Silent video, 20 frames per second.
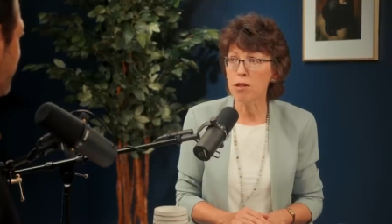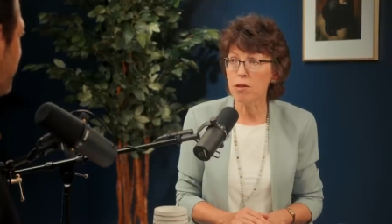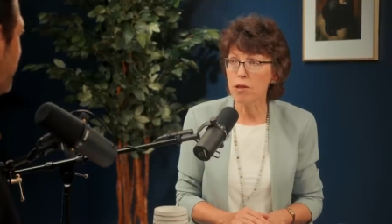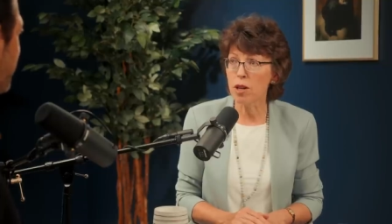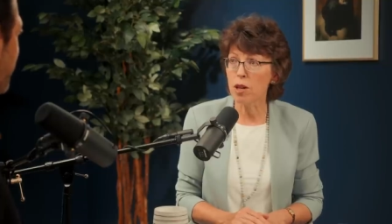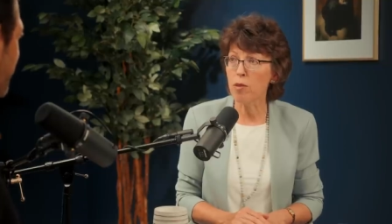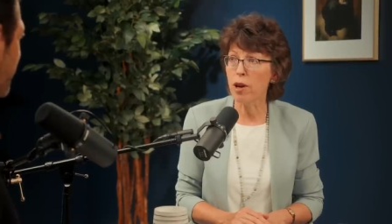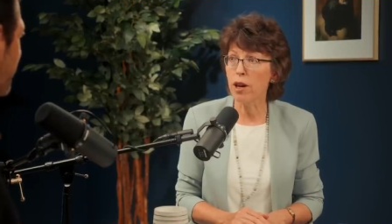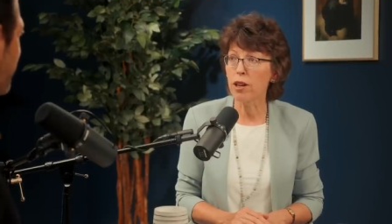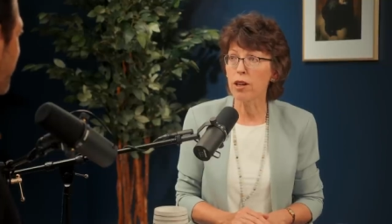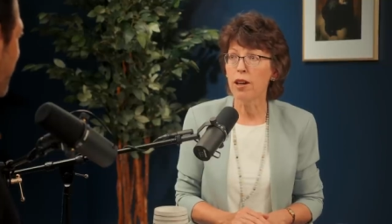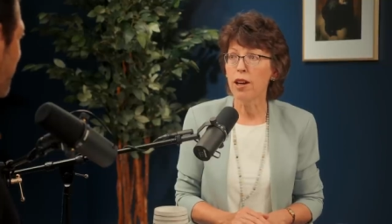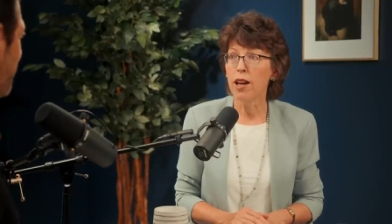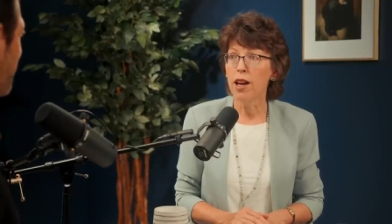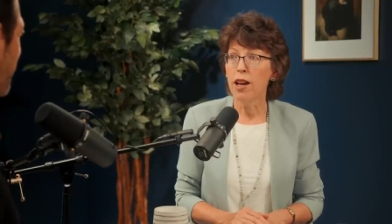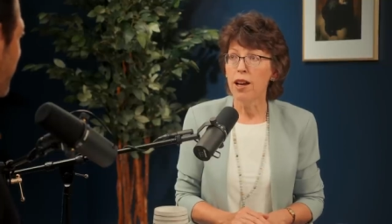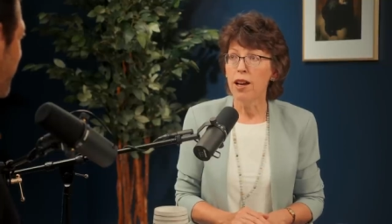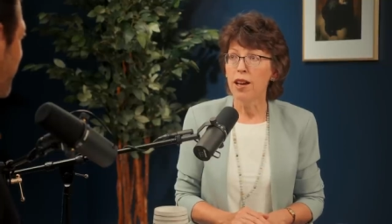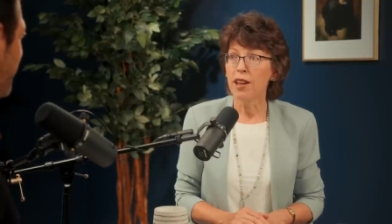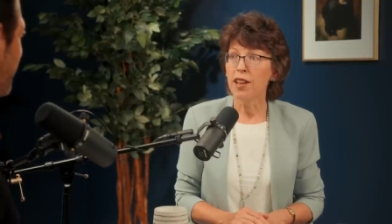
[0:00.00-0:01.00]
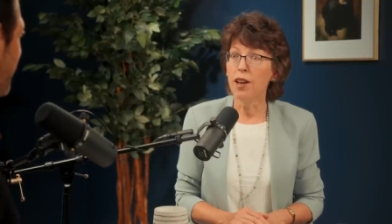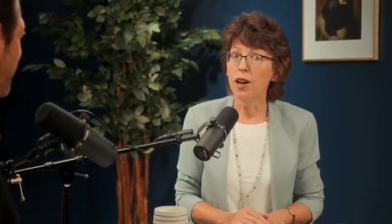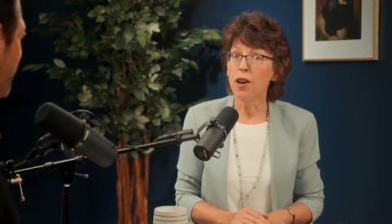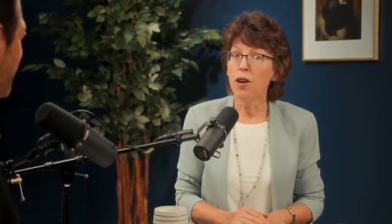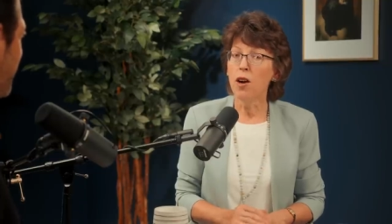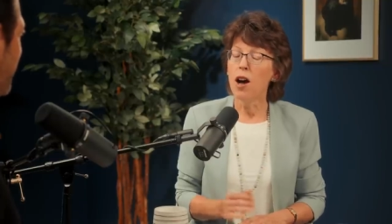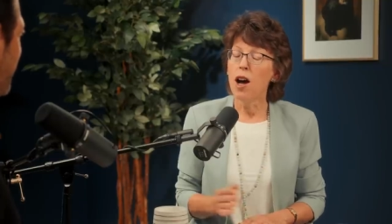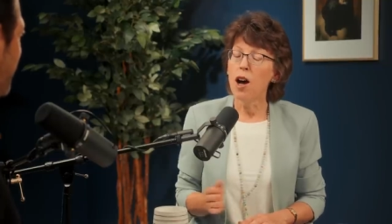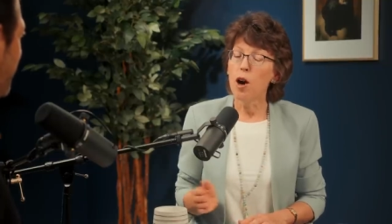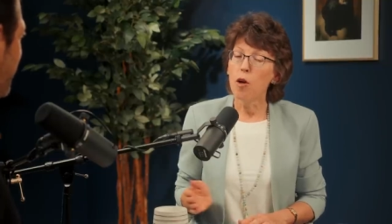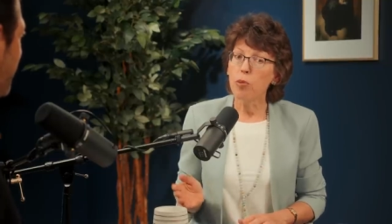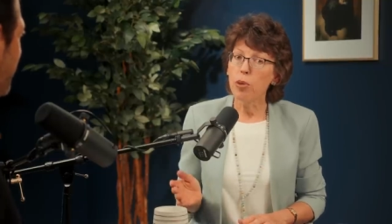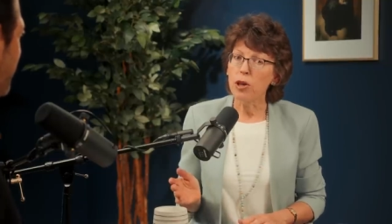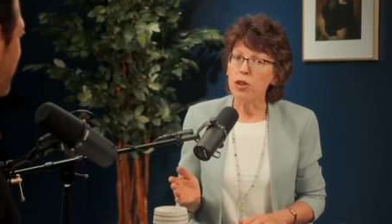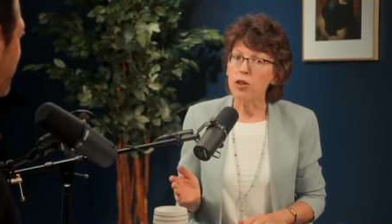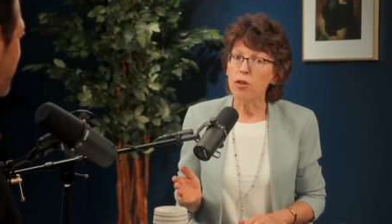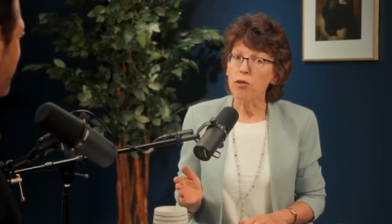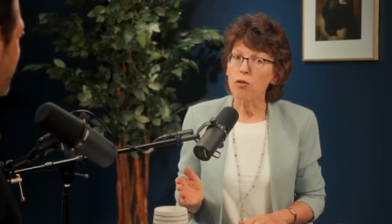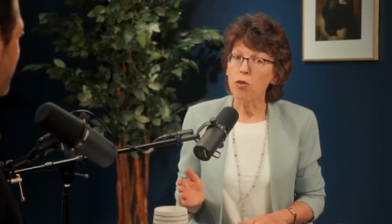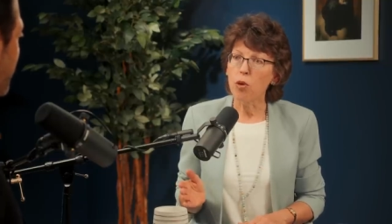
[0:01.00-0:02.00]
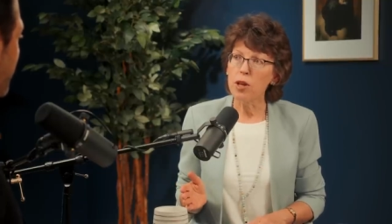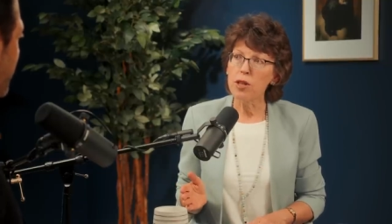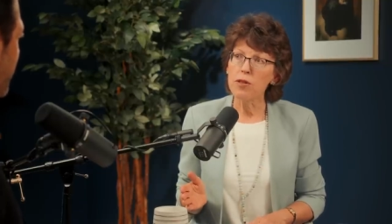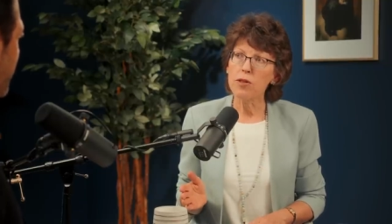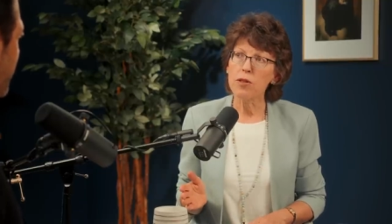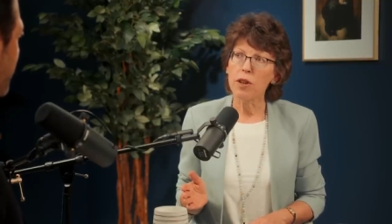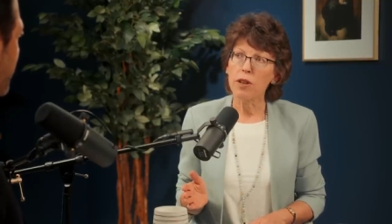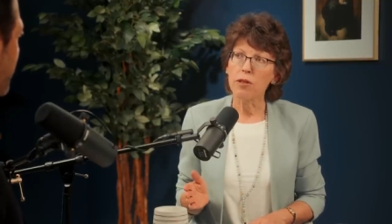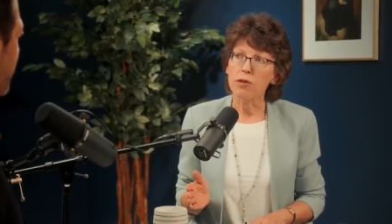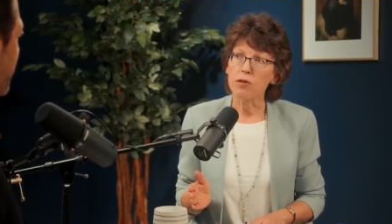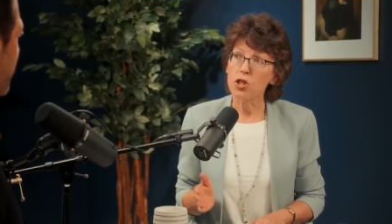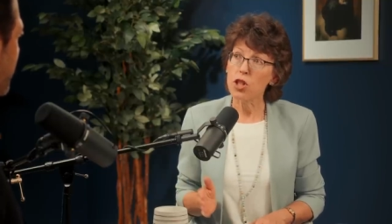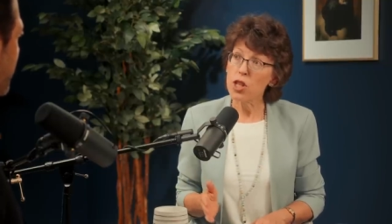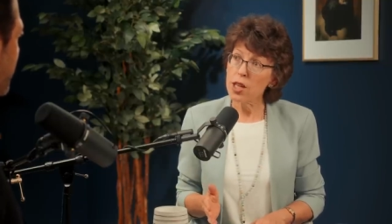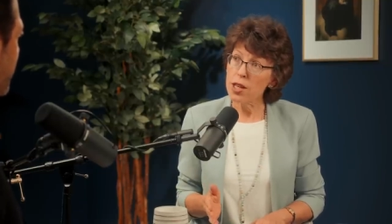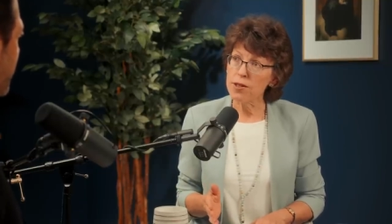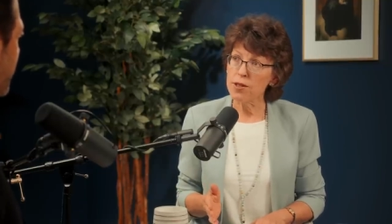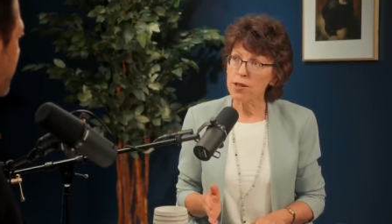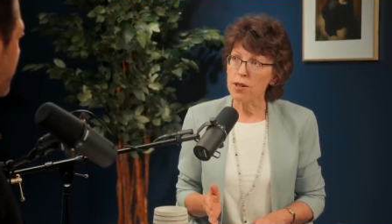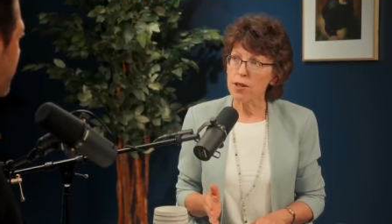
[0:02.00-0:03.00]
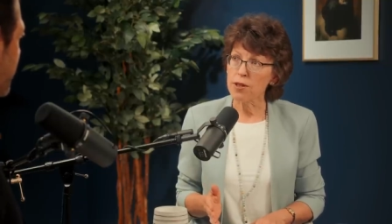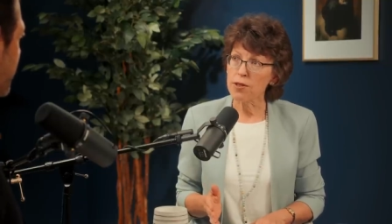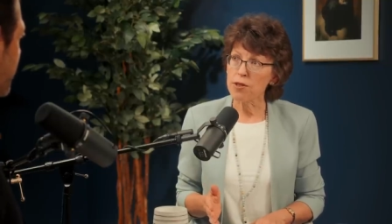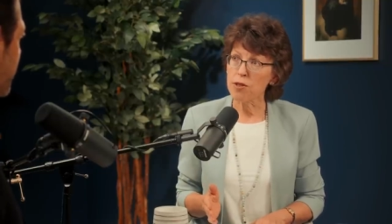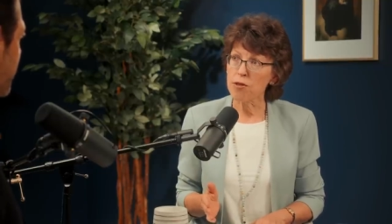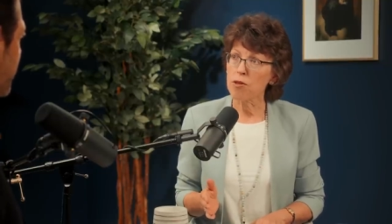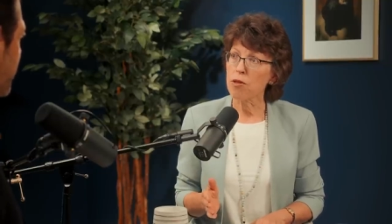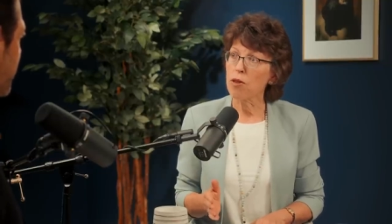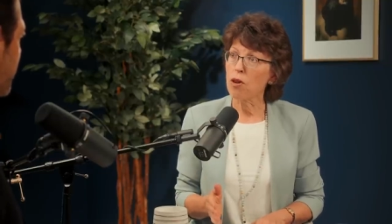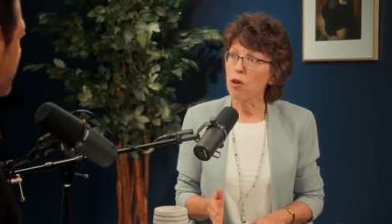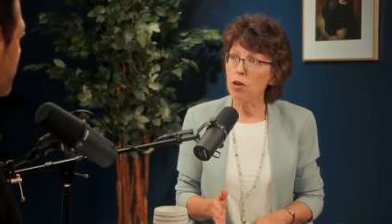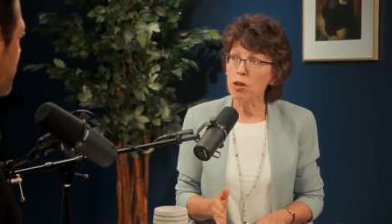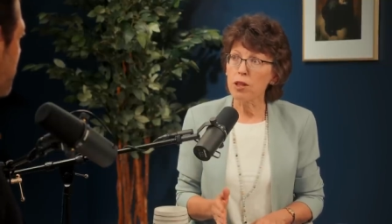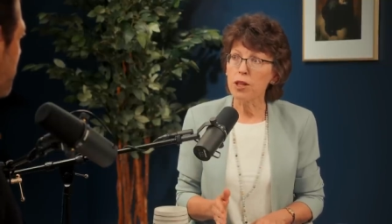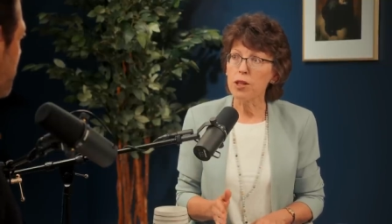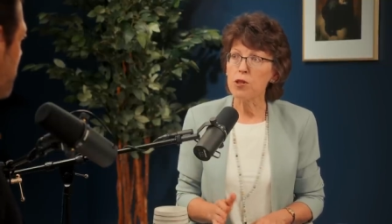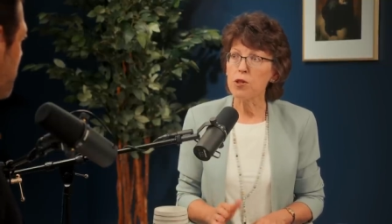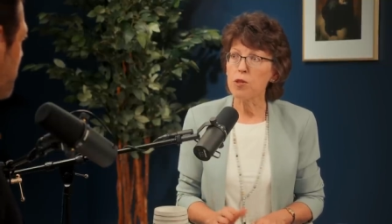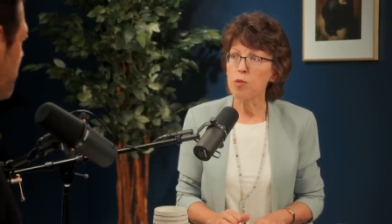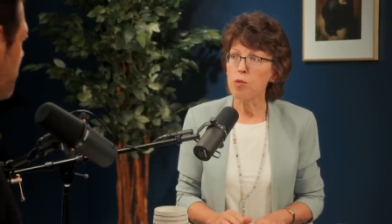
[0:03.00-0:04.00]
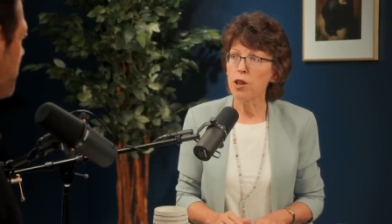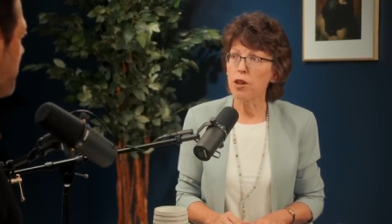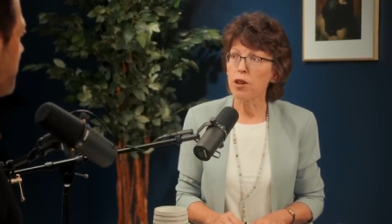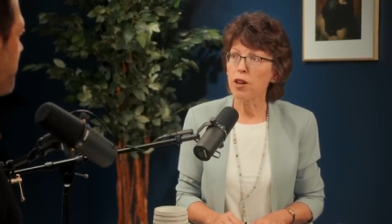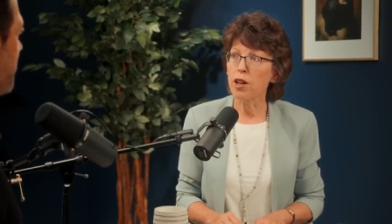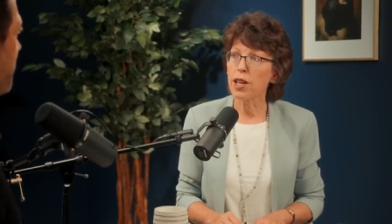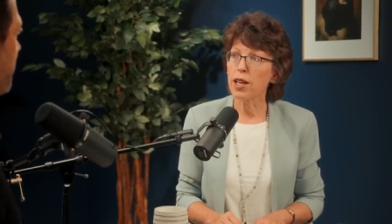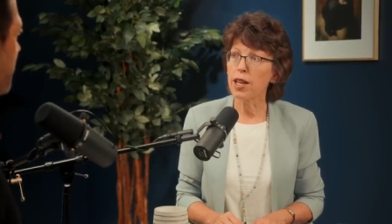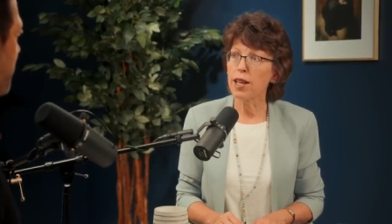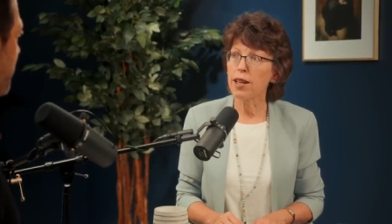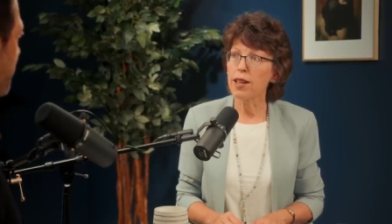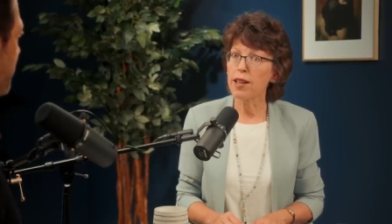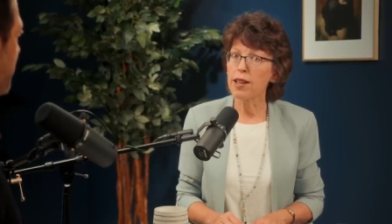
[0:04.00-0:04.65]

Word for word: do any better? Right. You know, but the voice of Jesus through the Holy Spirit,